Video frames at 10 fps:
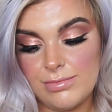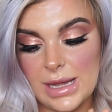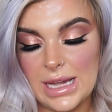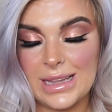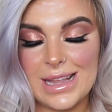
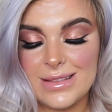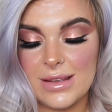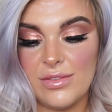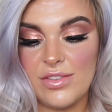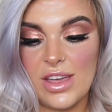been
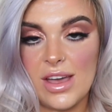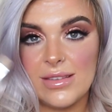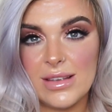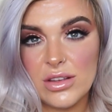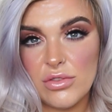collecting for
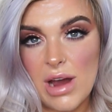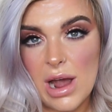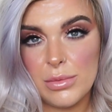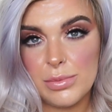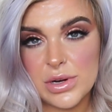years, is
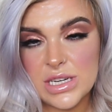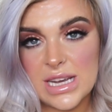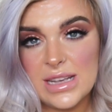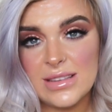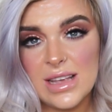Crown
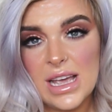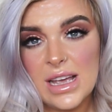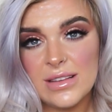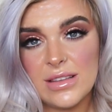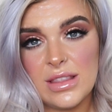brushes.
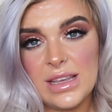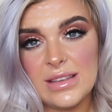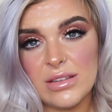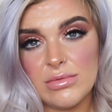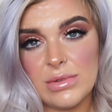So
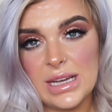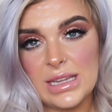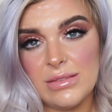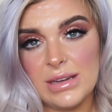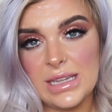these are
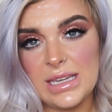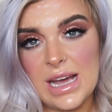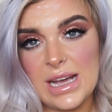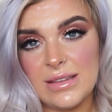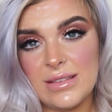really, really
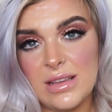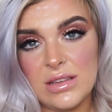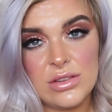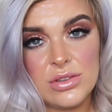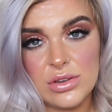nice,
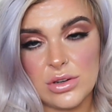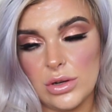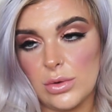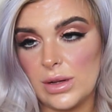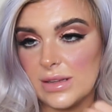such
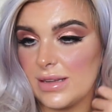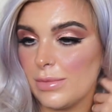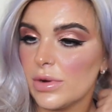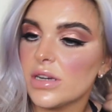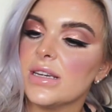good
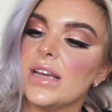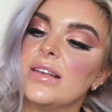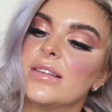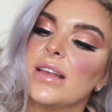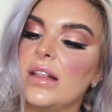quality
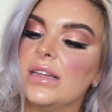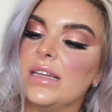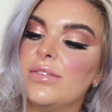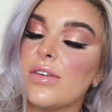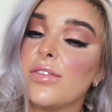brushes. I'll
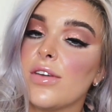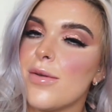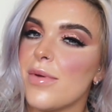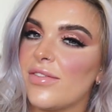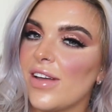leave a few
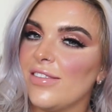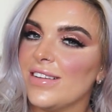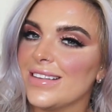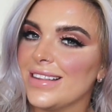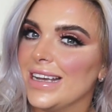of my
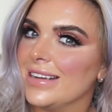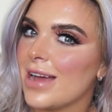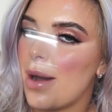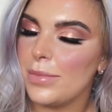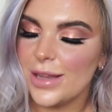favourites linked
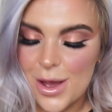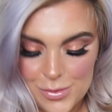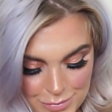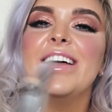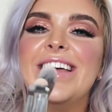down
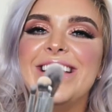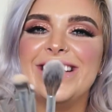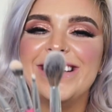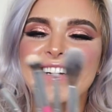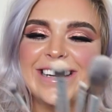below.
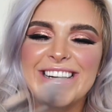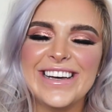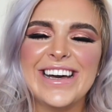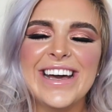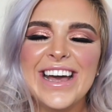I
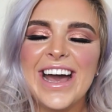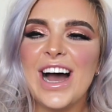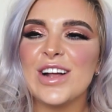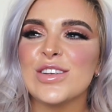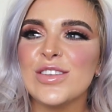
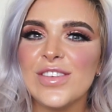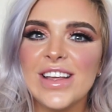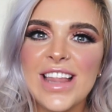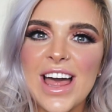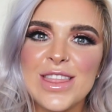just
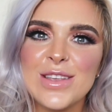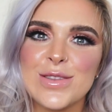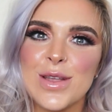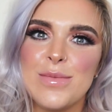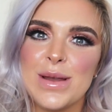feel like
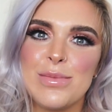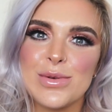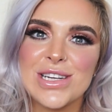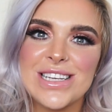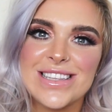there's so many
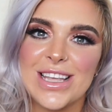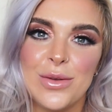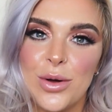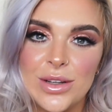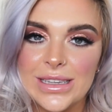brushes that
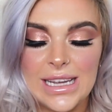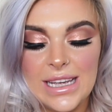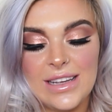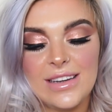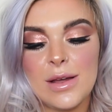you all
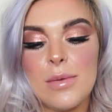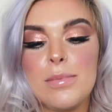need,